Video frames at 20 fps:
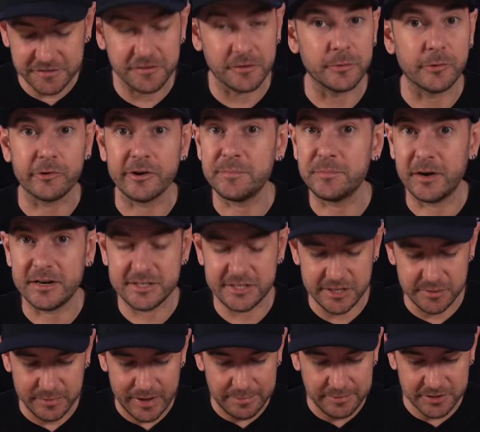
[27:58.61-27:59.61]
from Grid by
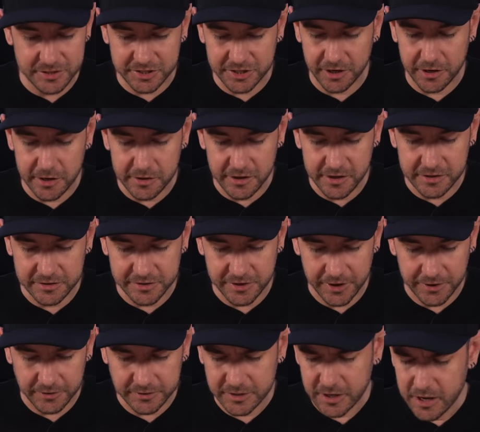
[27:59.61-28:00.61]
SimLab to show you the
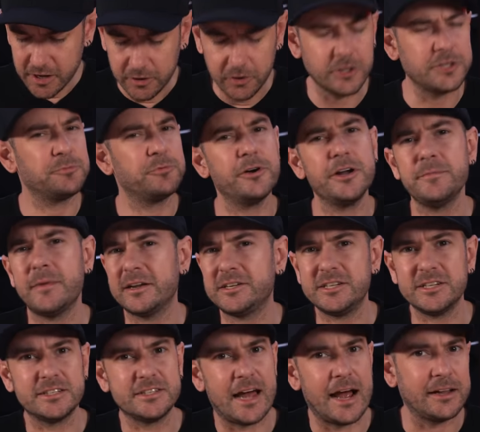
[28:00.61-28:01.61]
internals. Looks pretty
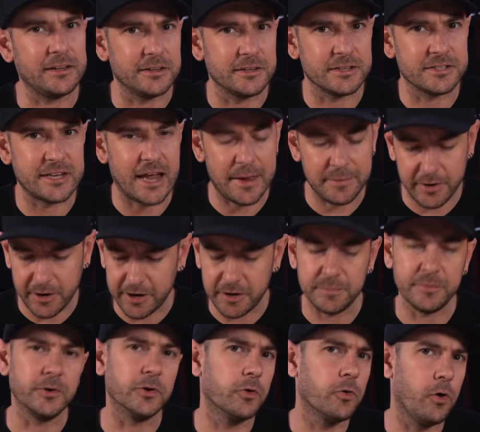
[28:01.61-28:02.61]
much exactly the same kind
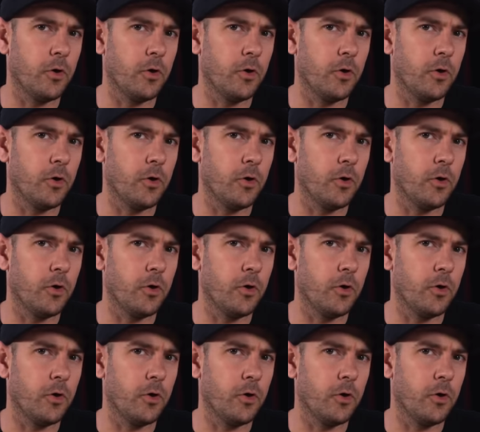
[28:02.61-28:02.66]
of build